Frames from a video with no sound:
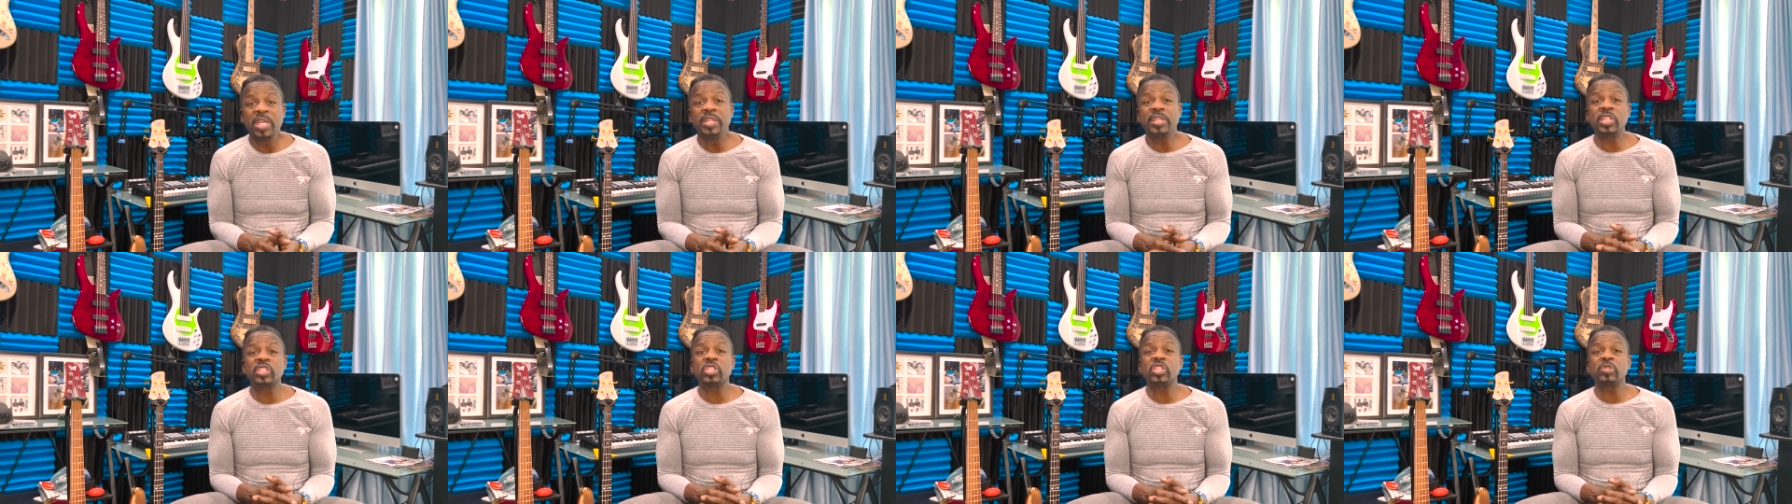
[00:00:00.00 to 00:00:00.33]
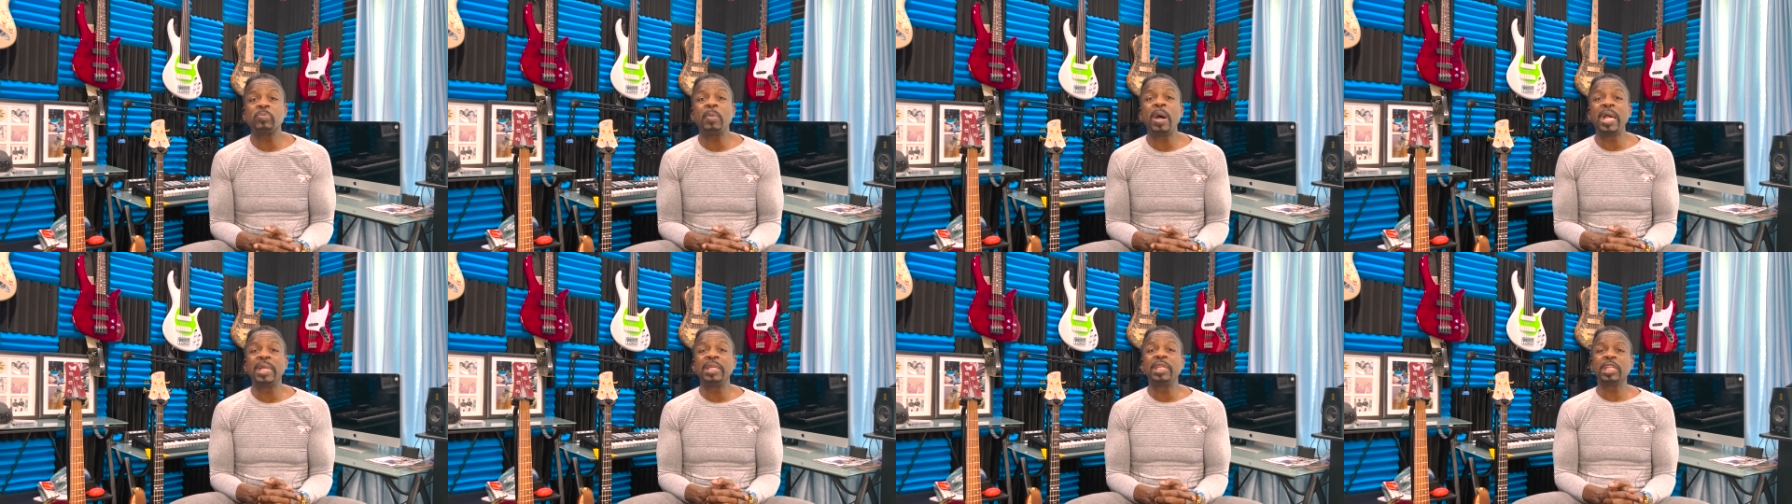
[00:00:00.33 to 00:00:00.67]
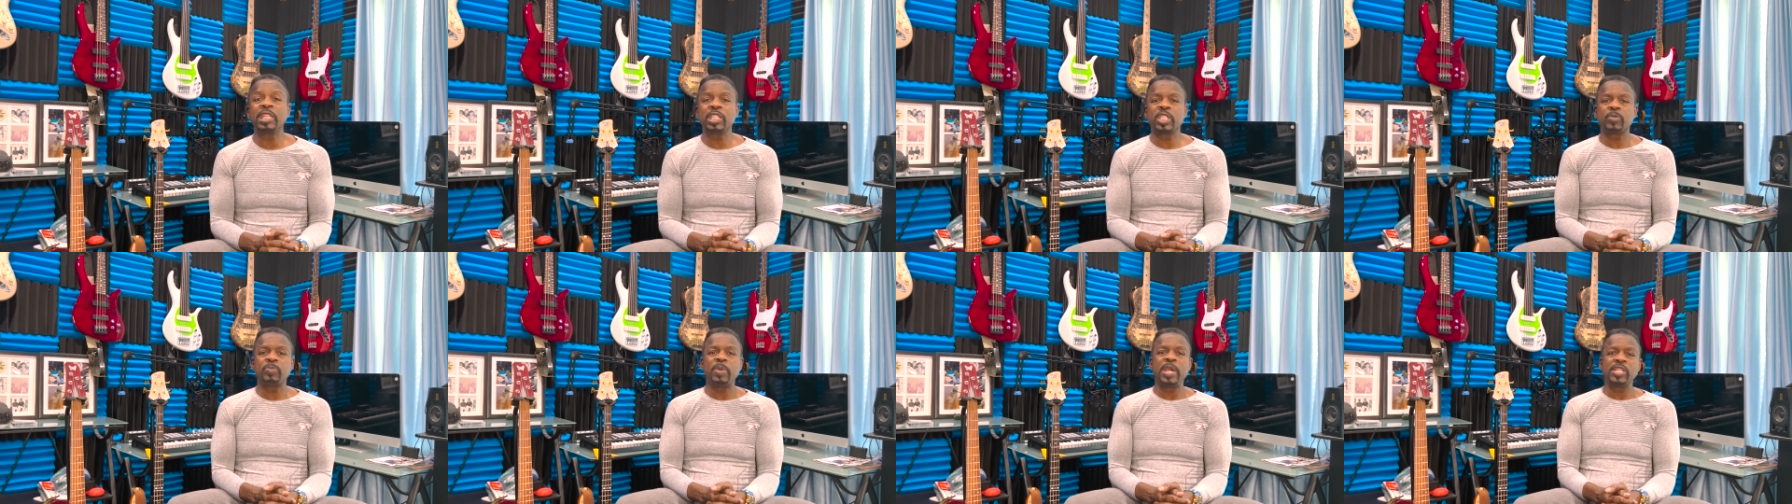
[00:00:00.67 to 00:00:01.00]
This is my
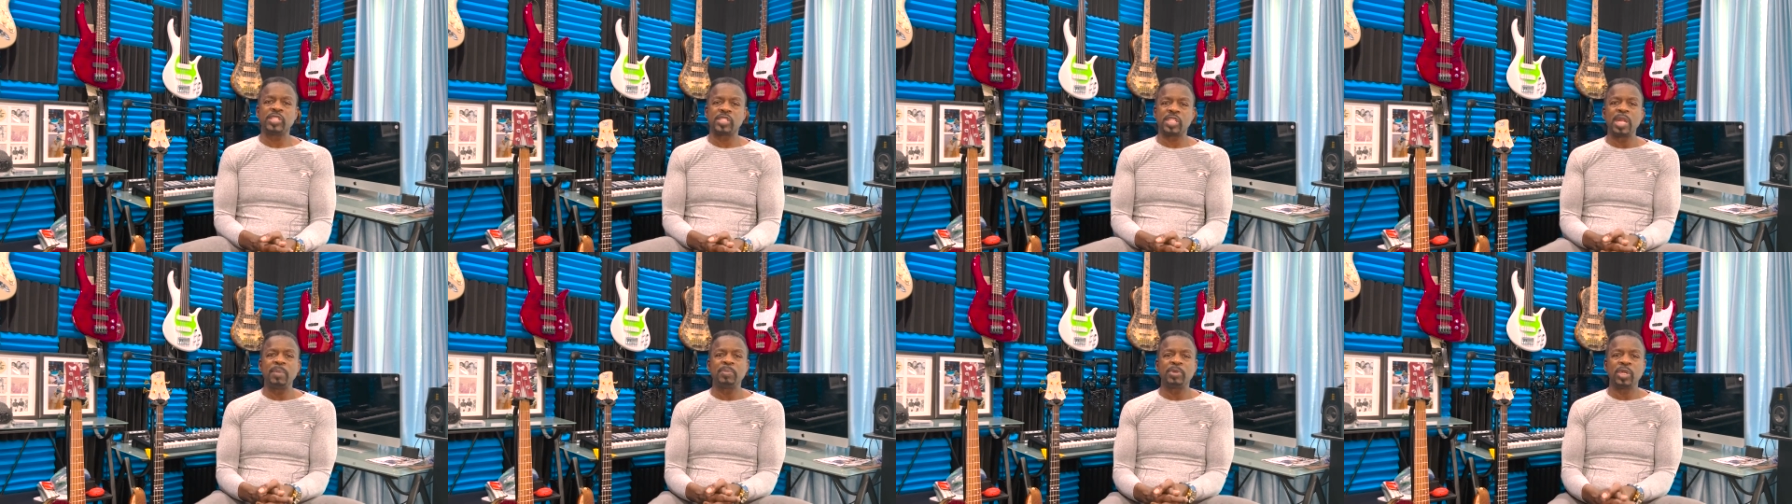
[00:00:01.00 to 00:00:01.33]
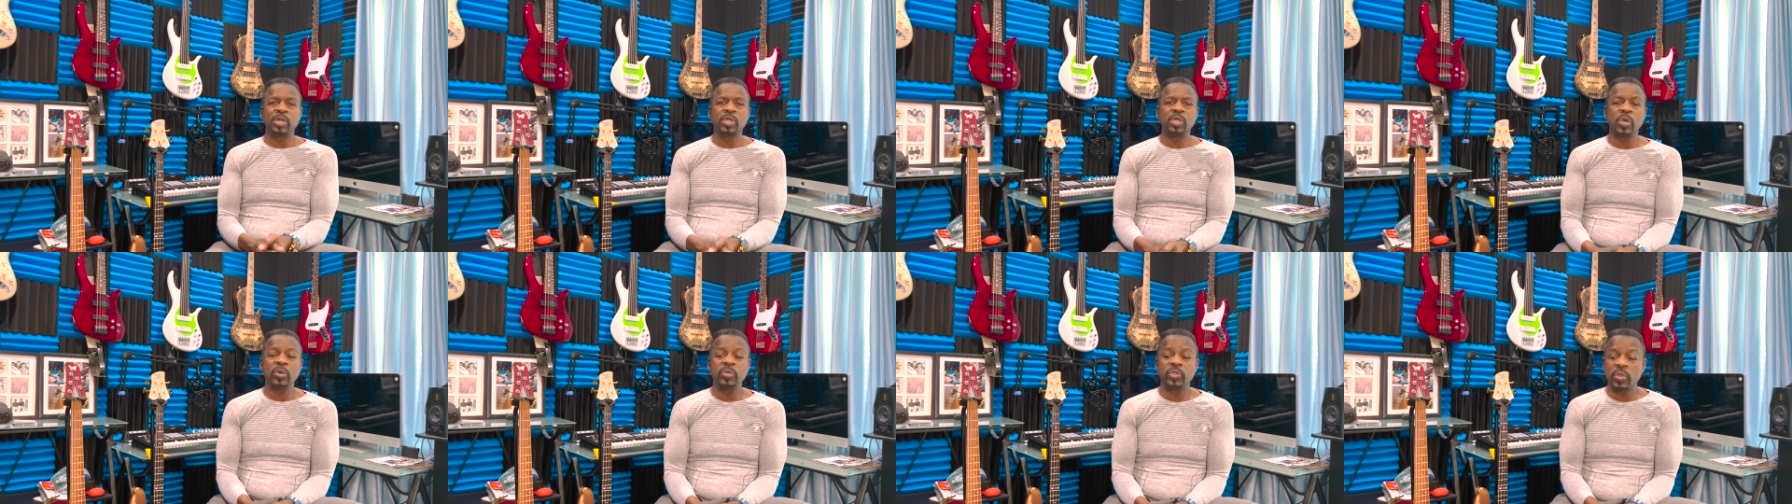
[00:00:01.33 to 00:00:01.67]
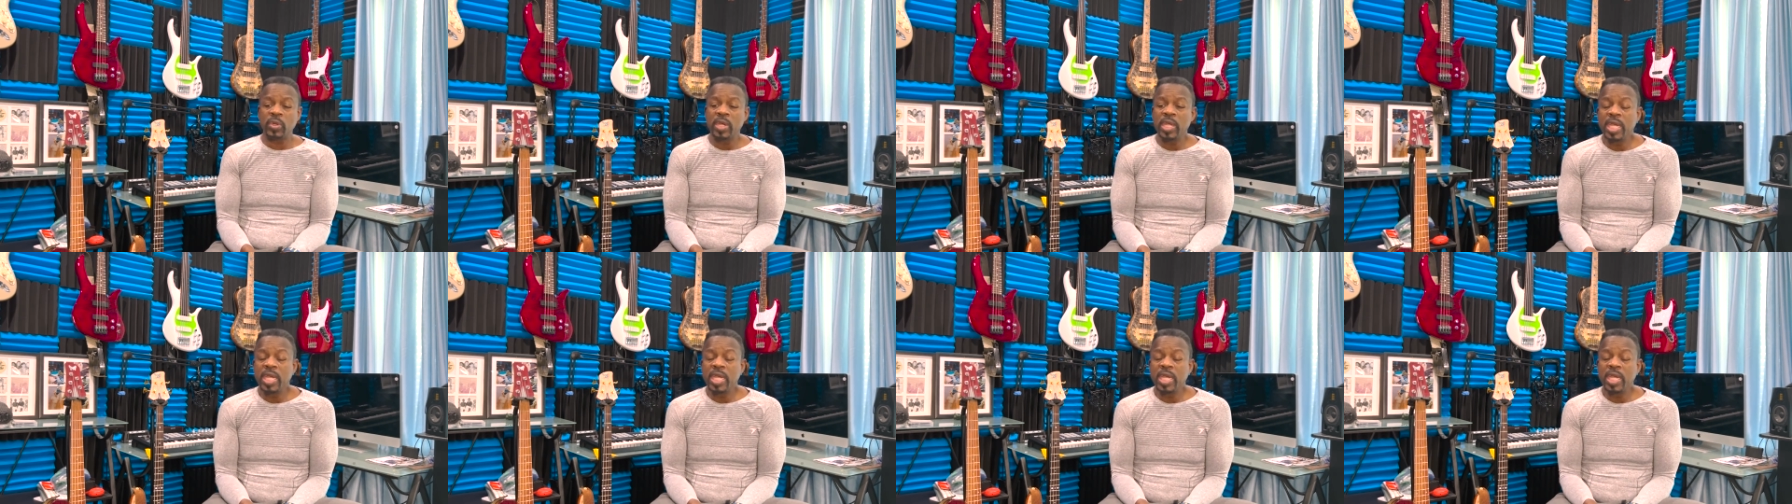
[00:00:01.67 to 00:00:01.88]
little space that I'm going to go to.